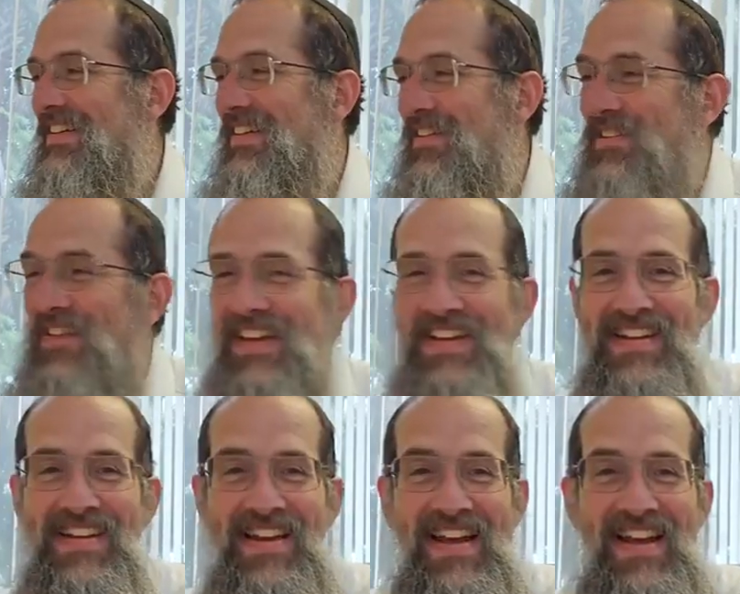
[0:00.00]
Okay.
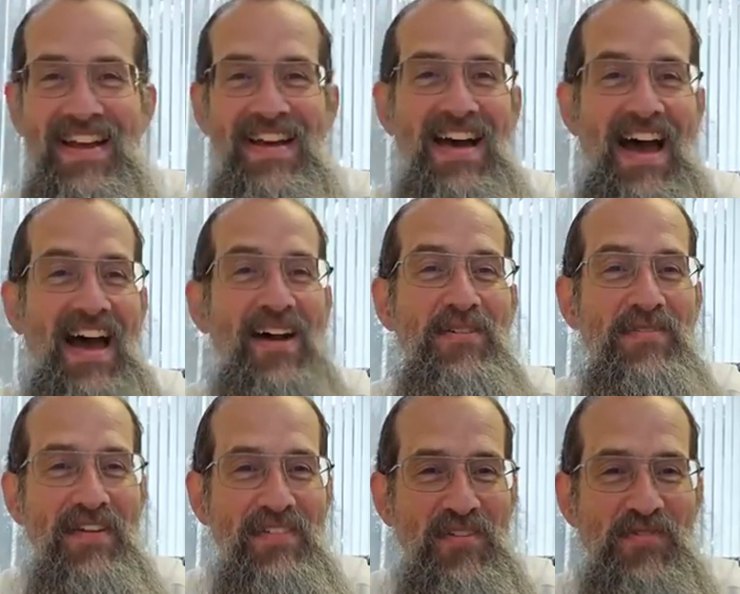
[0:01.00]
I don't even
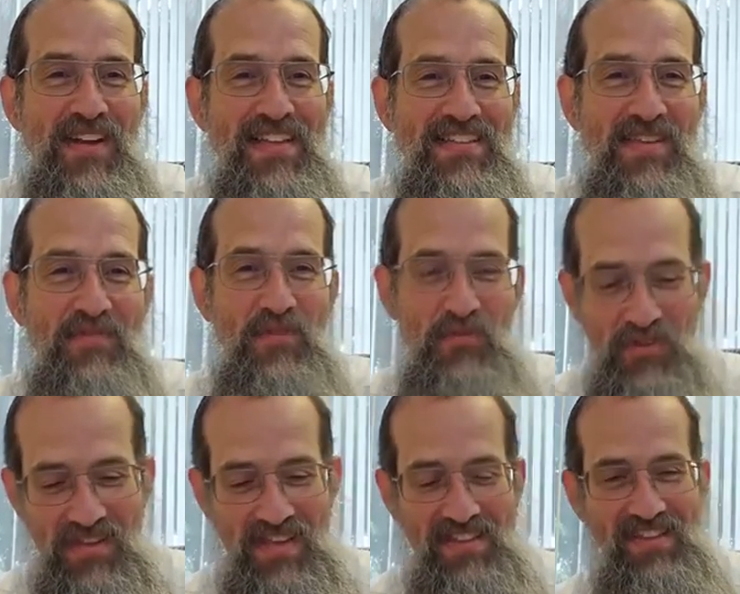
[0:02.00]
have to translate what the word
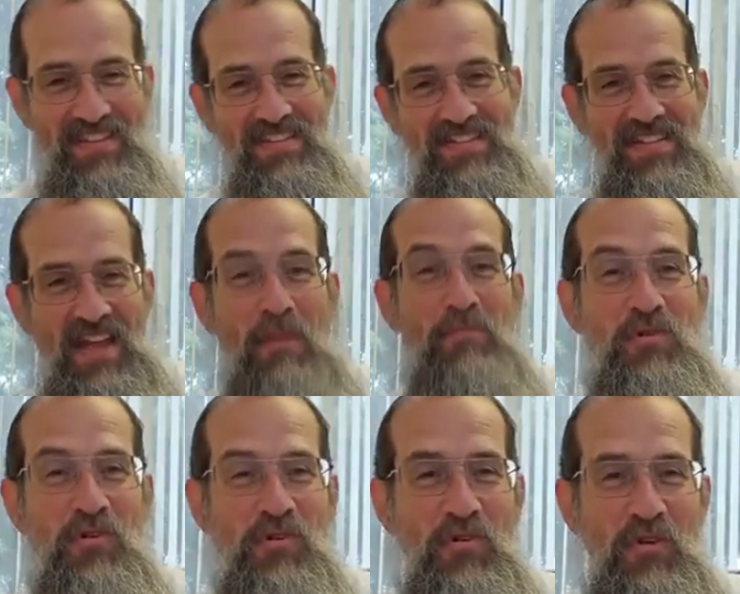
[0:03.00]
yente is. I'm
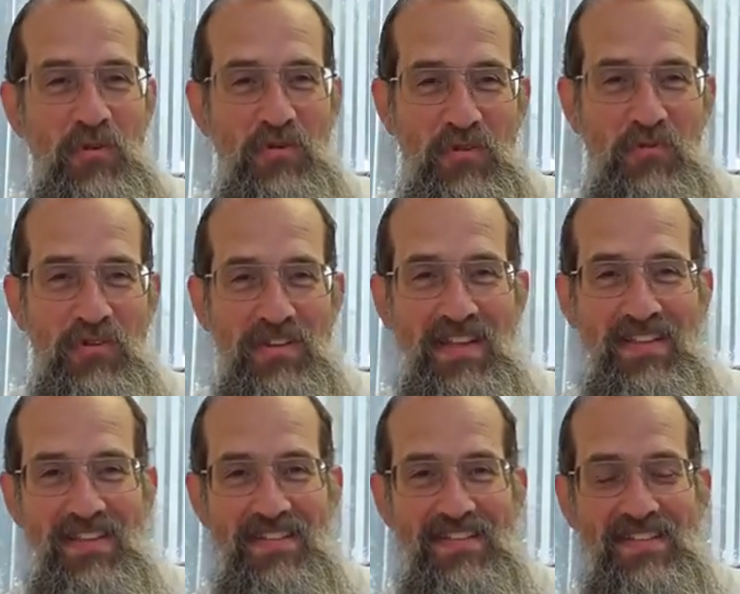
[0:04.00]
sure you all know what the word yente
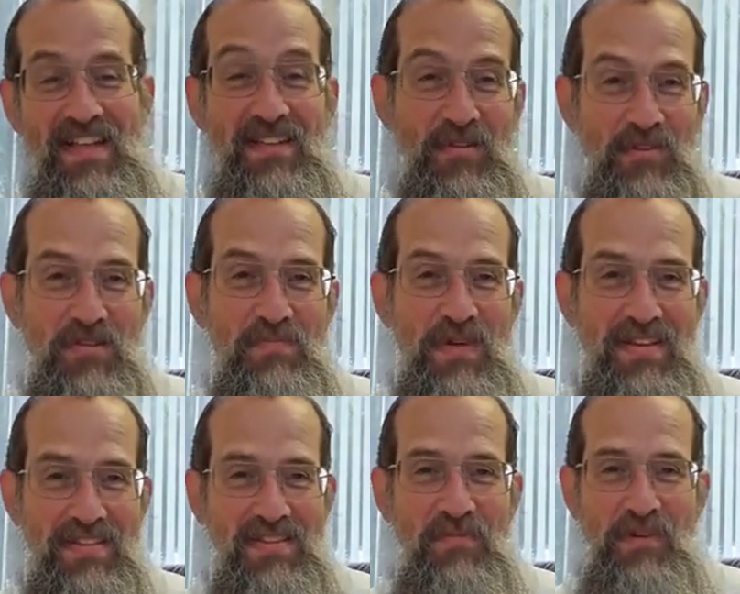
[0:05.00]
is. That's also made
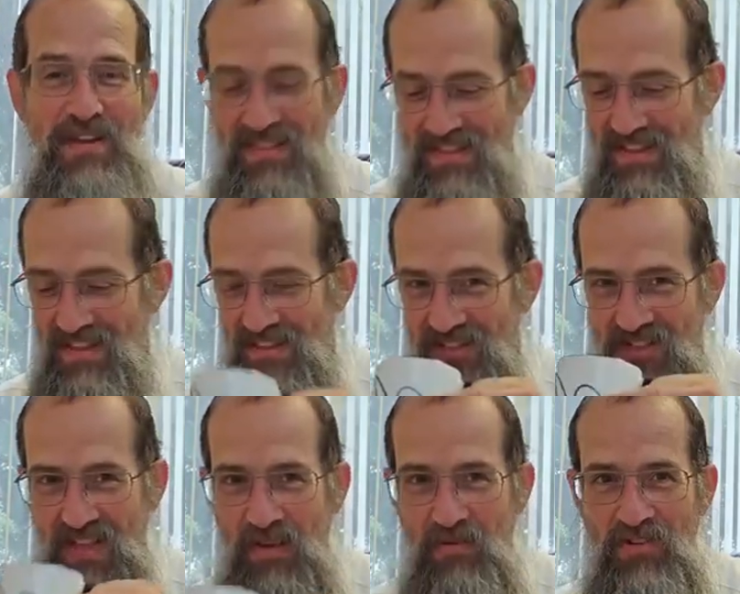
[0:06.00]
it somewhat into the English
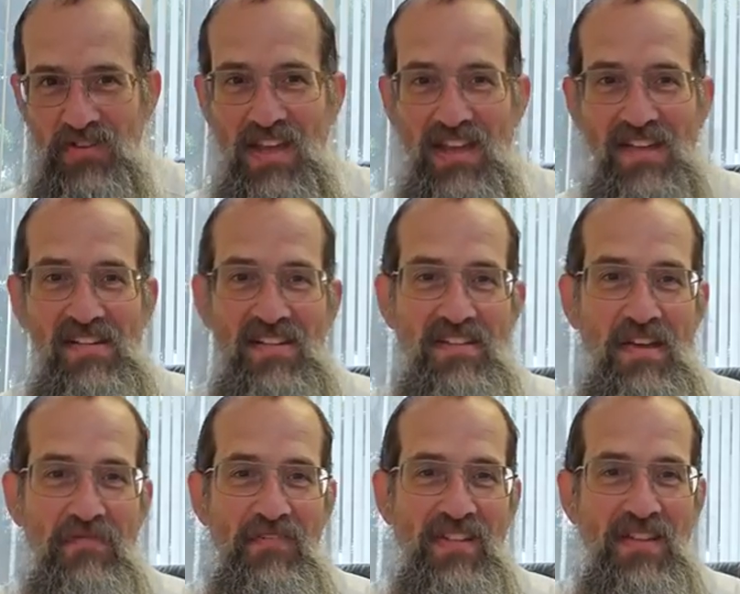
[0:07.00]
language.
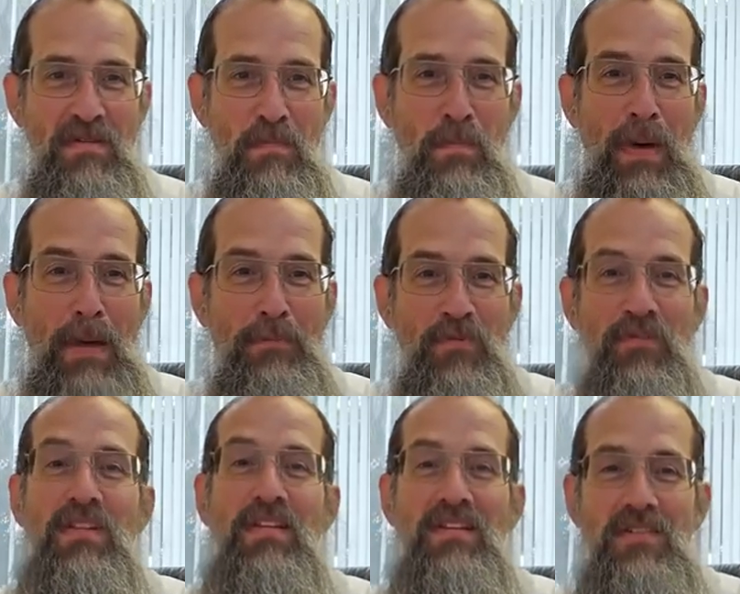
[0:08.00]
Definitely
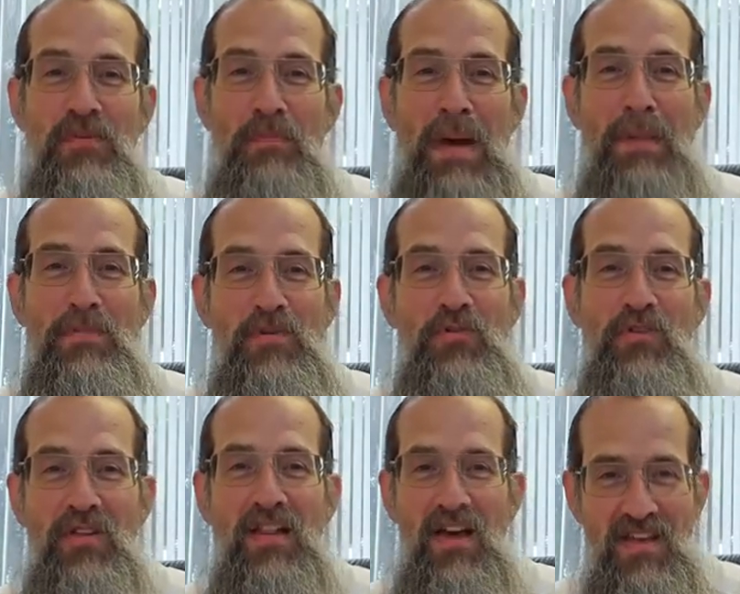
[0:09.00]

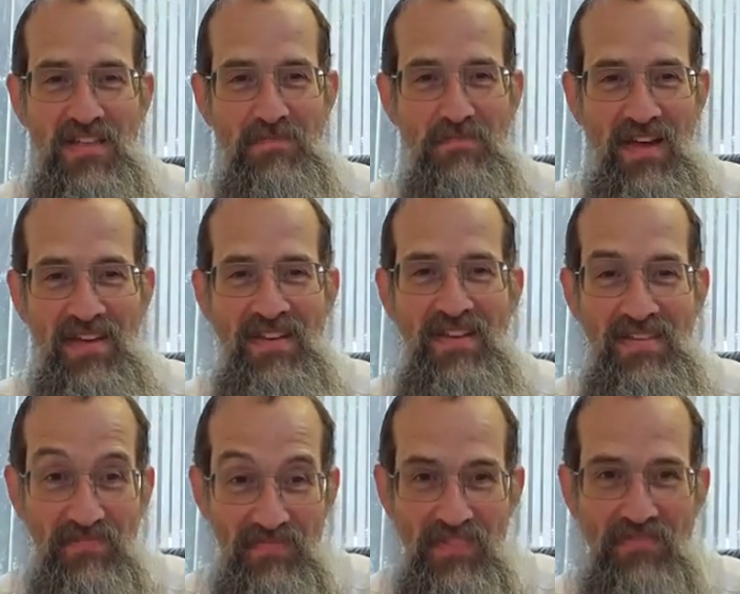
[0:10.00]
popularized by
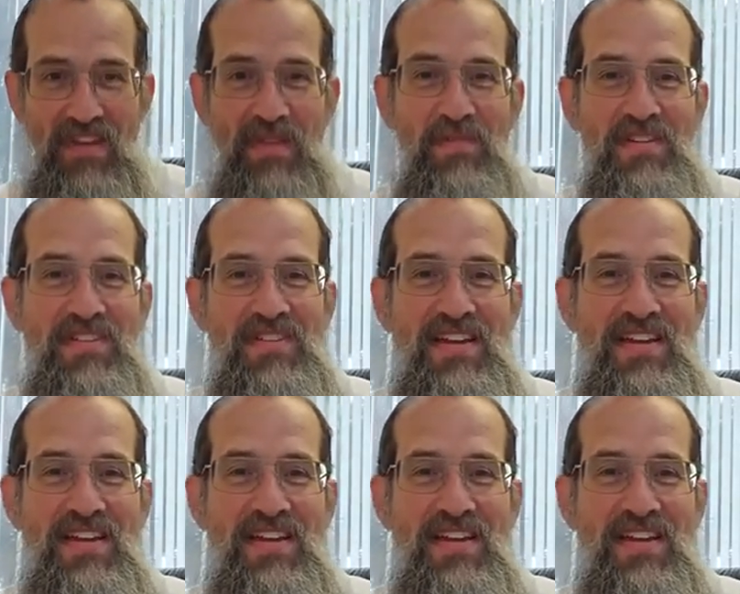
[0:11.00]
the famous